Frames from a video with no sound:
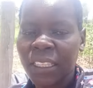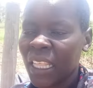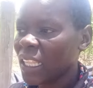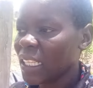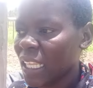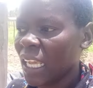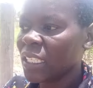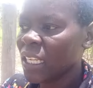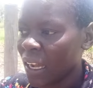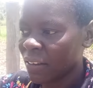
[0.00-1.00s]
the other
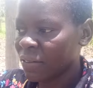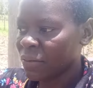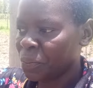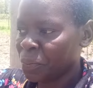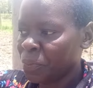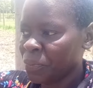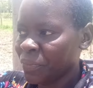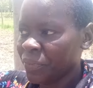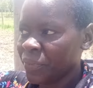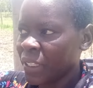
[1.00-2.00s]
side i've
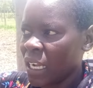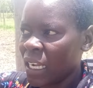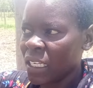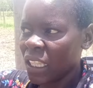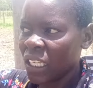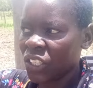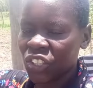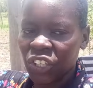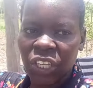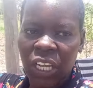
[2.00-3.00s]
under that
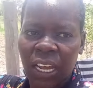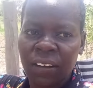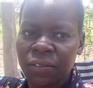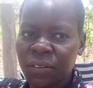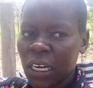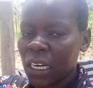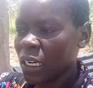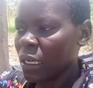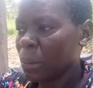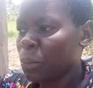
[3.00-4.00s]
tree i've
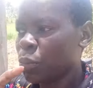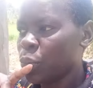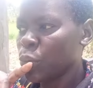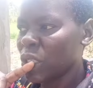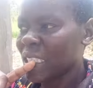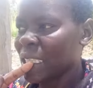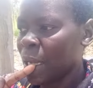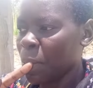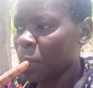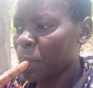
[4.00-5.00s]
uh, put
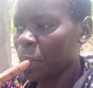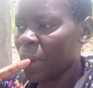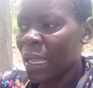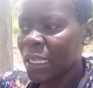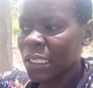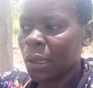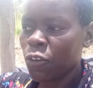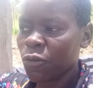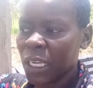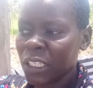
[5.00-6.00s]
some some
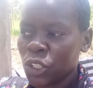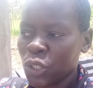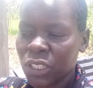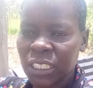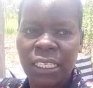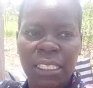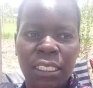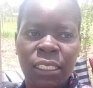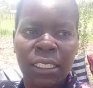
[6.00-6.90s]
of my trousers